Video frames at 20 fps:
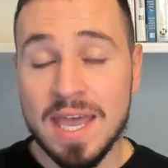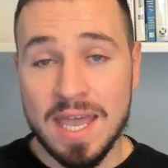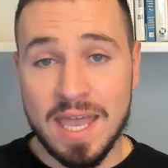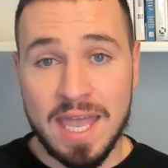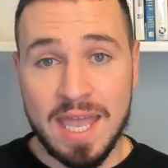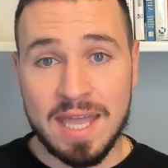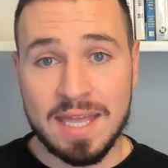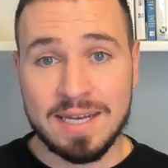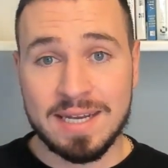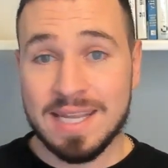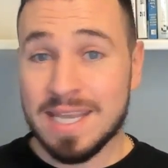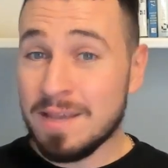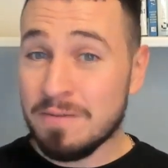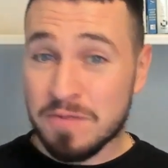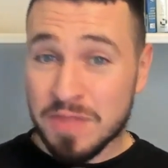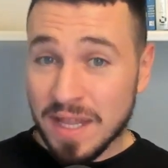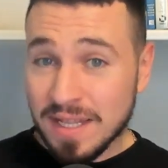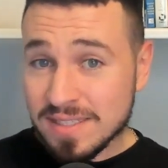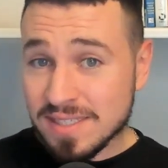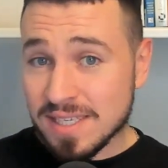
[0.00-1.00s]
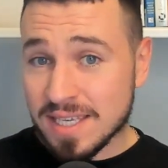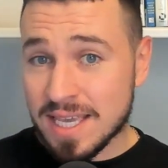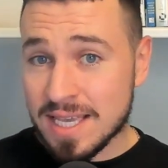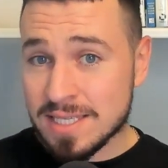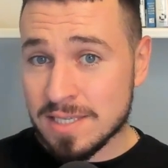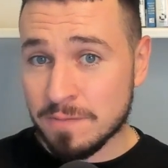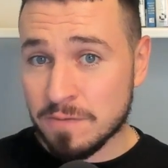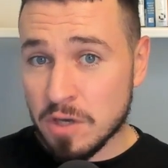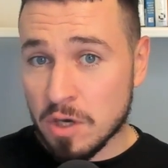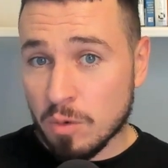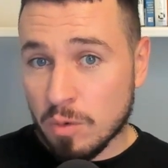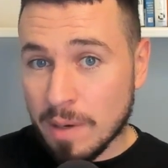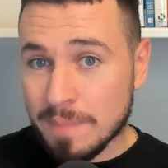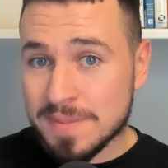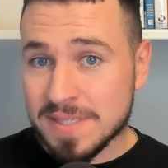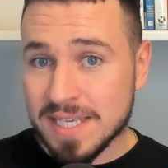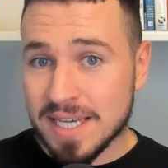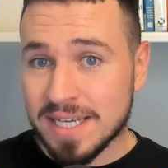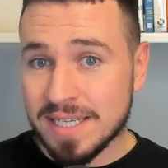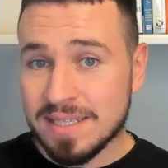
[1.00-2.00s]
And if that's the case of your
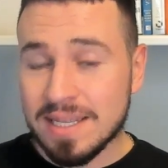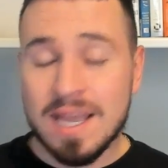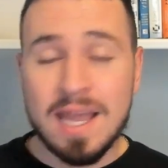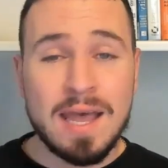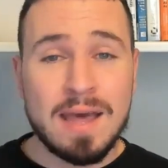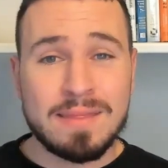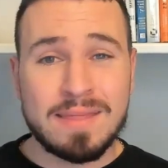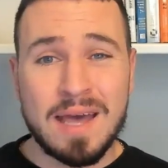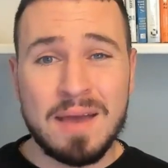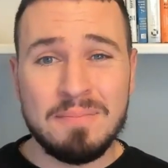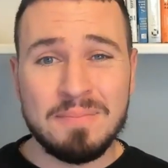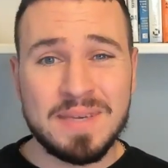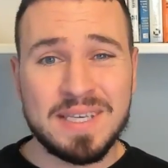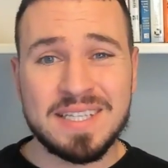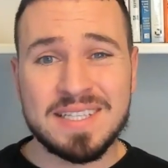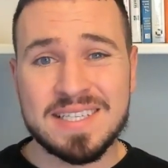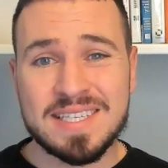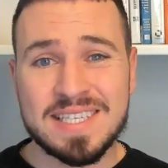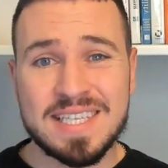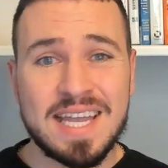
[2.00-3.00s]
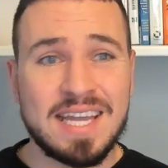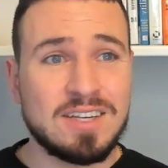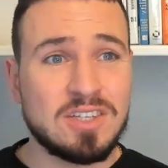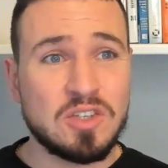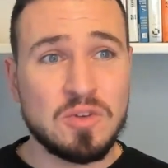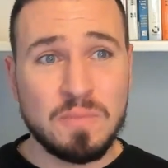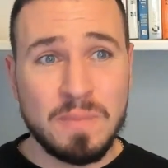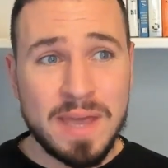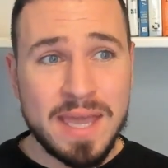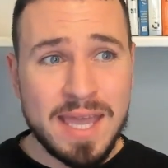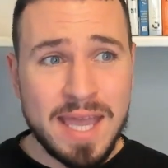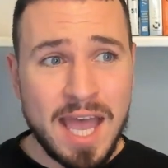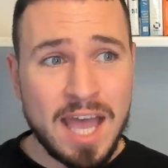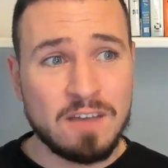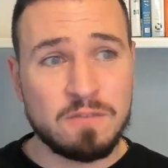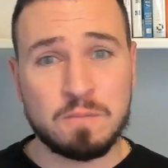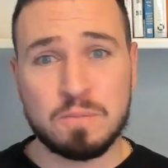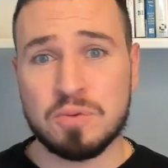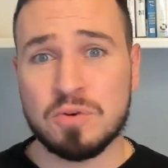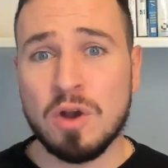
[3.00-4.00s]
website, That means that you may
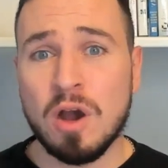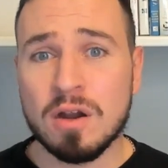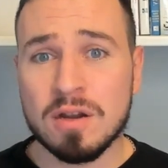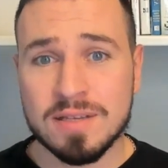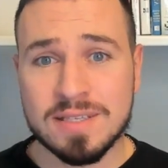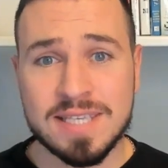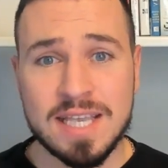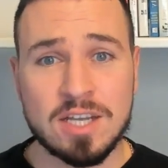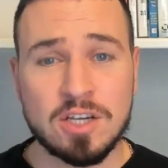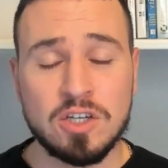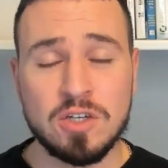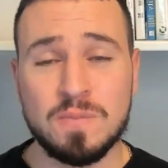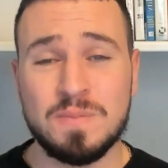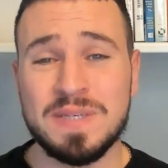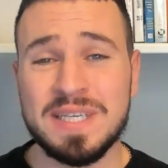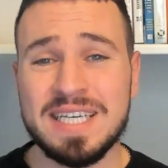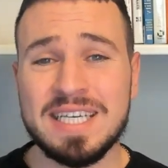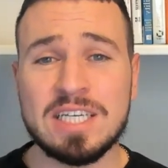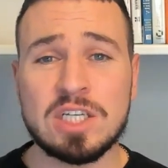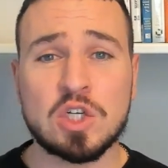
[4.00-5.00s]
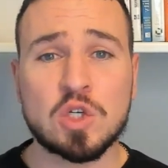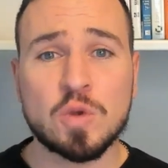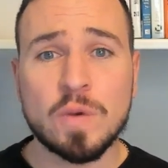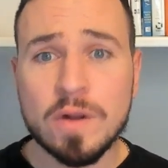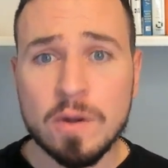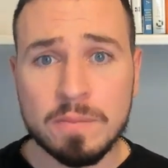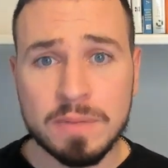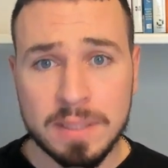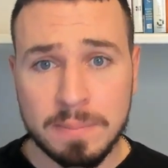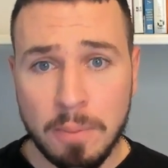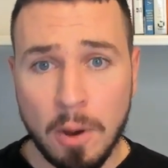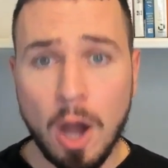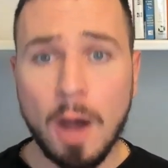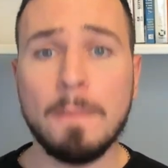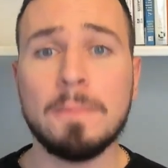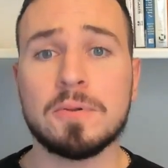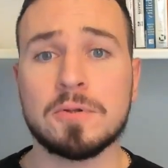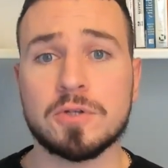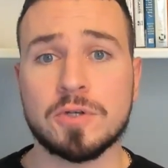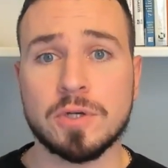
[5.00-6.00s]
have products that could be incredibly
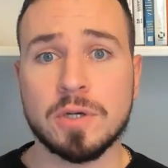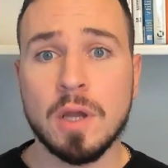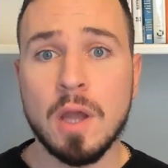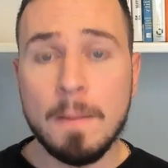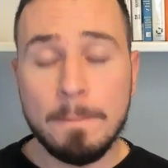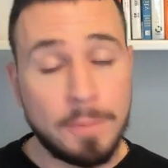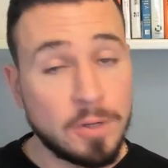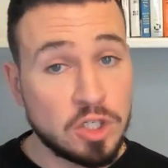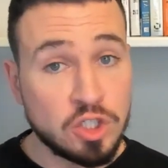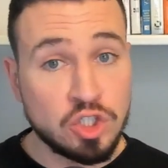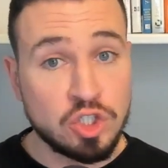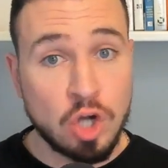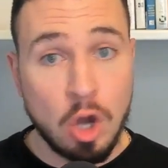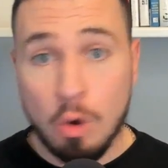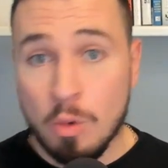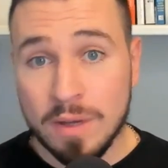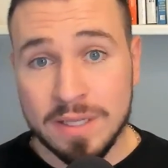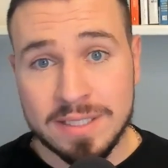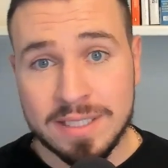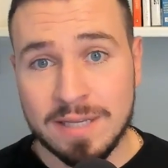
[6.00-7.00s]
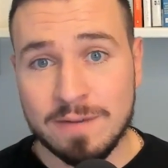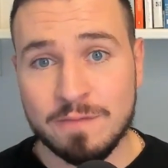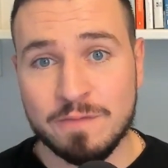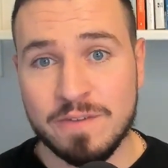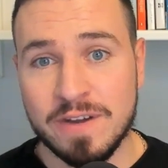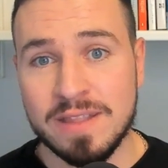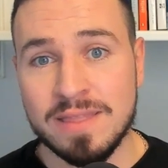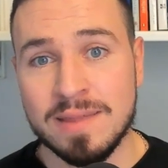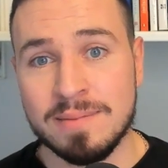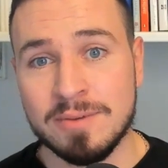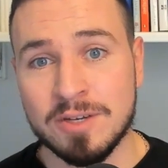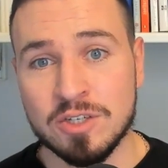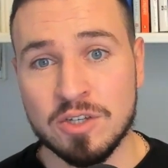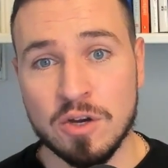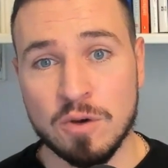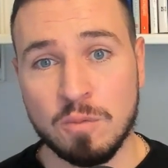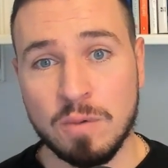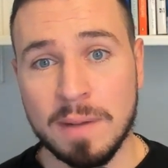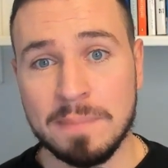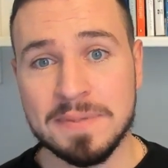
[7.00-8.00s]
popular, but no one can find them on
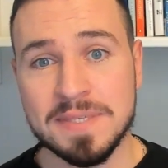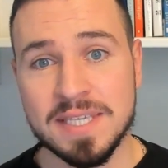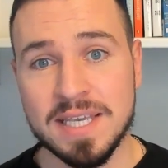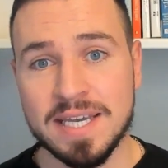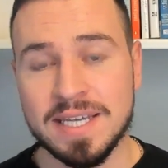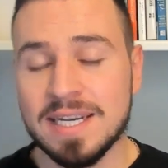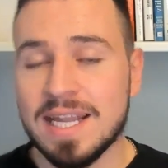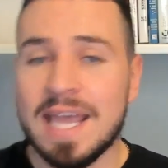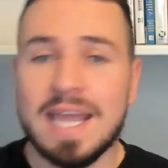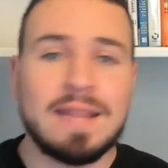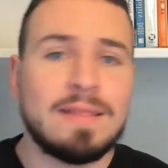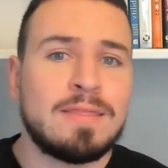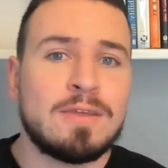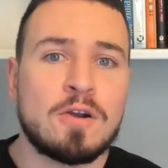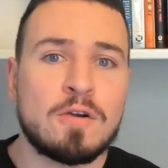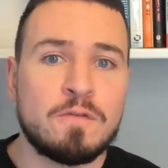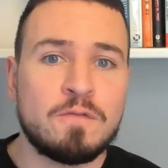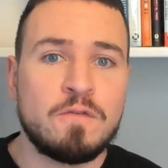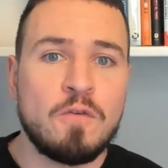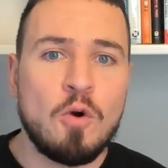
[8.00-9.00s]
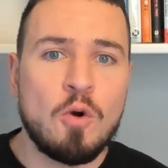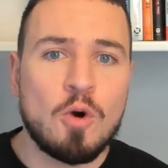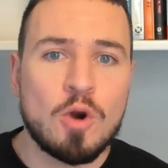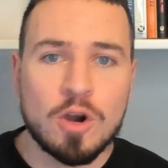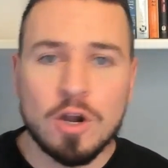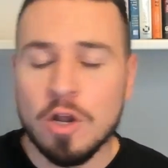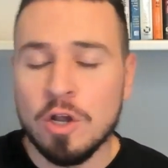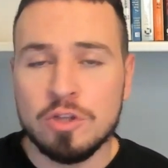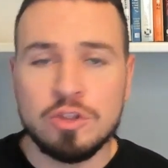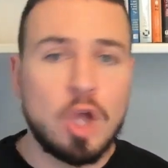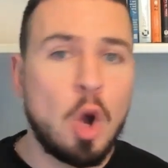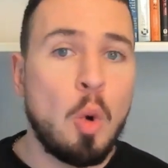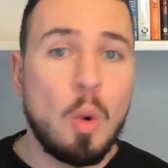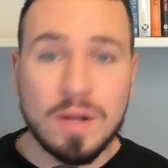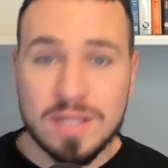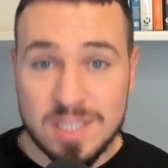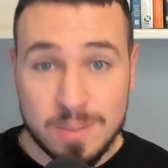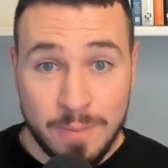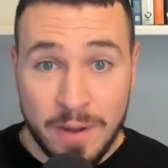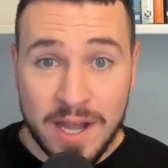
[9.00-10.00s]
your website, and therefore no
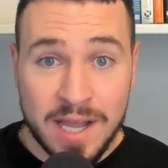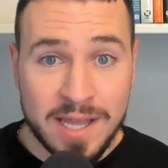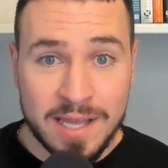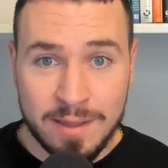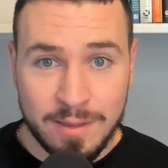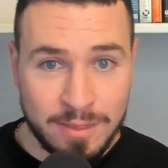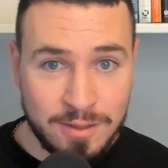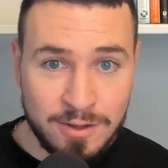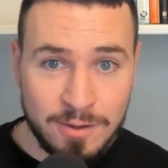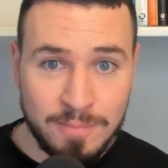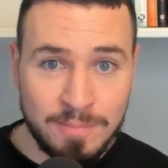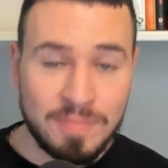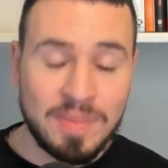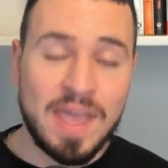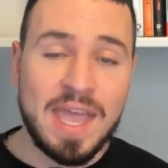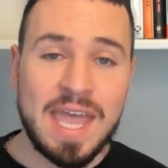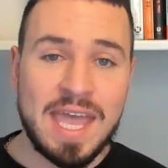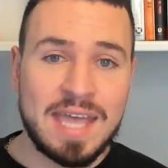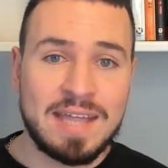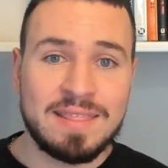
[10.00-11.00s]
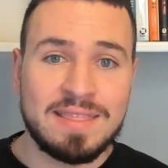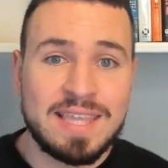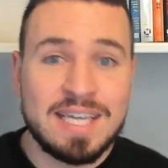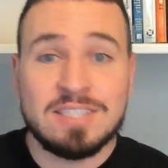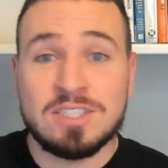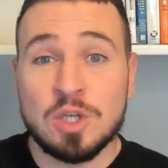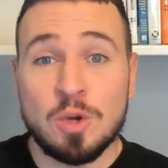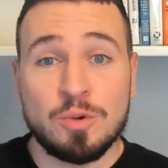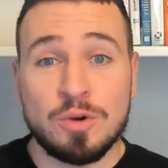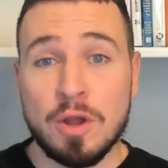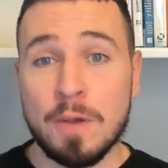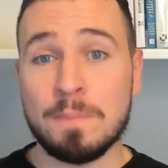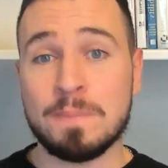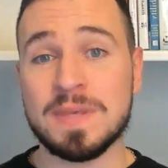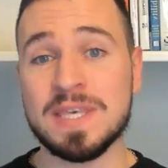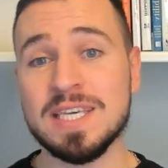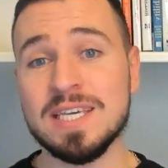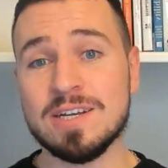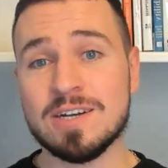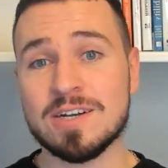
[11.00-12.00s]
one's buying them, and they don't
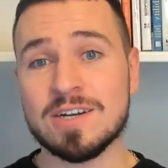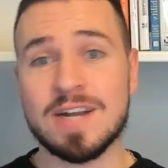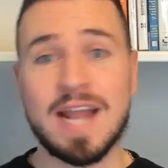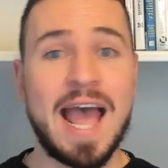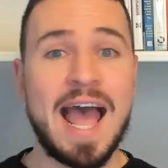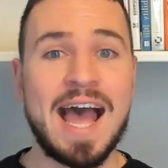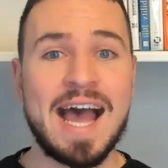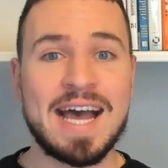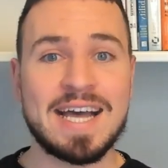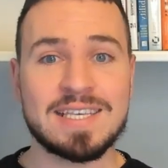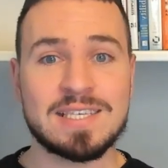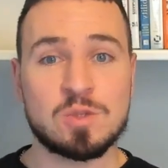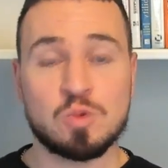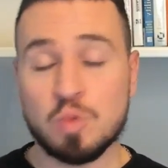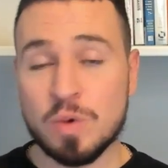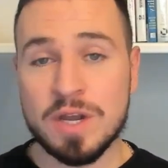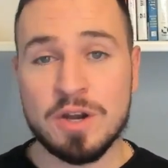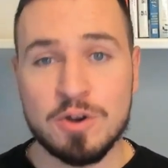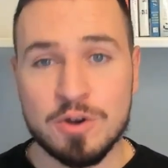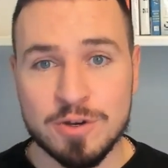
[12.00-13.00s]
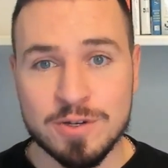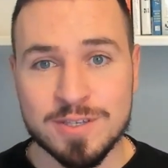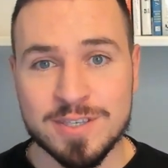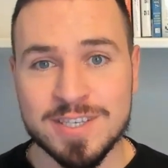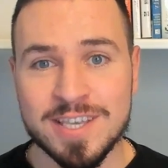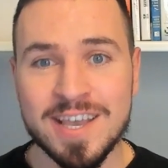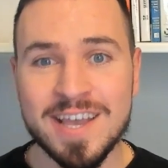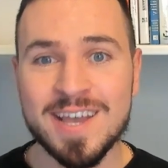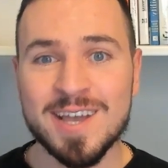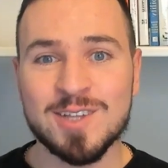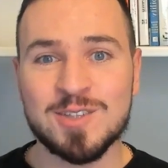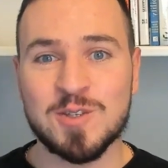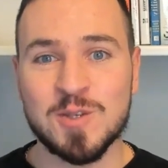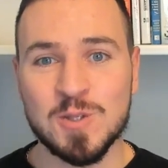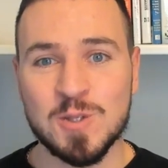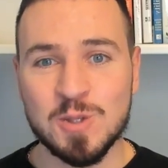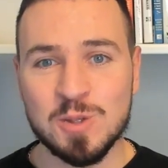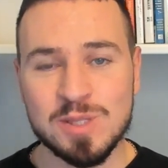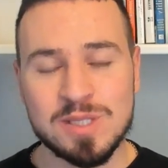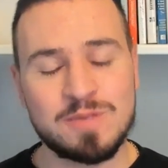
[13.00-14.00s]
appear as winners to
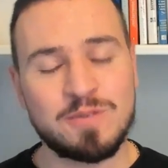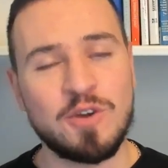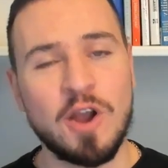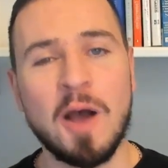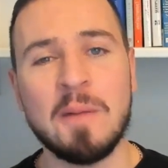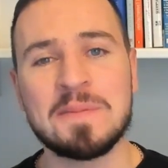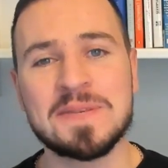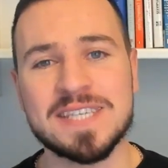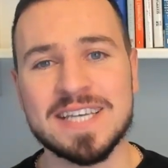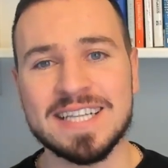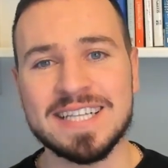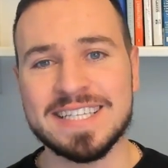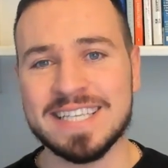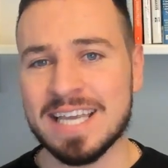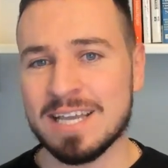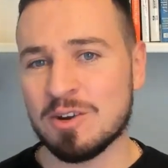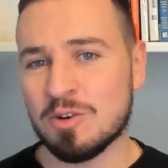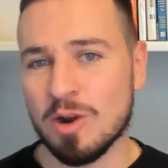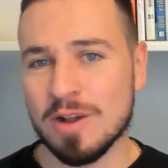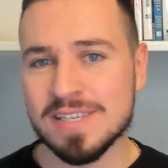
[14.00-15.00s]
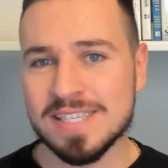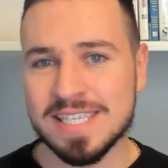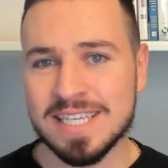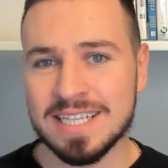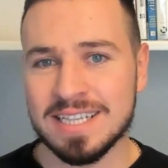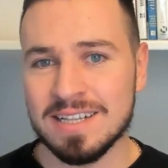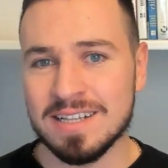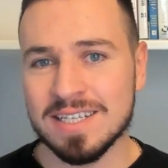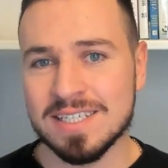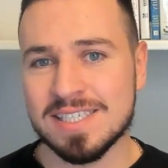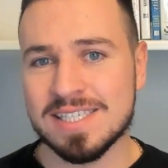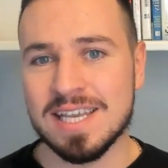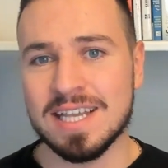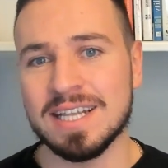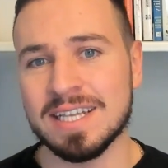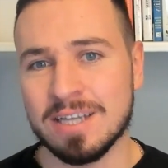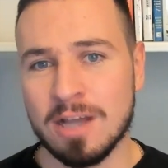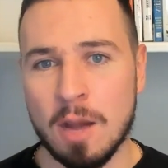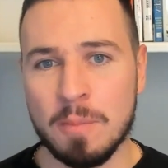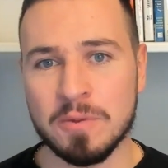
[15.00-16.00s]
use for upselling and
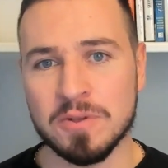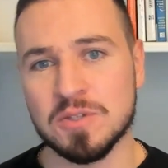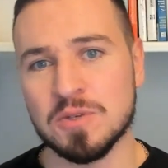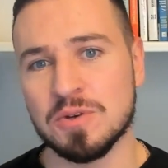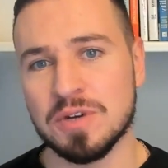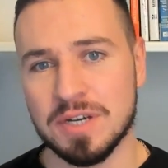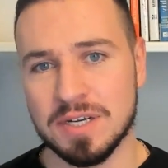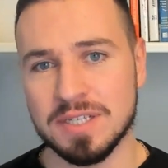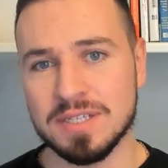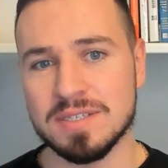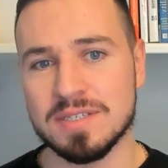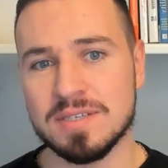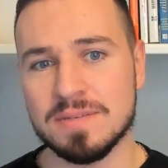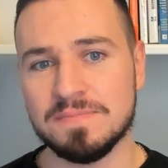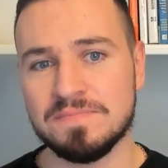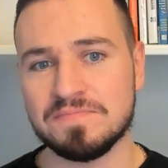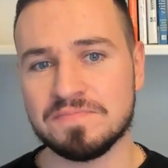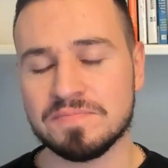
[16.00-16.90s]
cross-selling opportunities.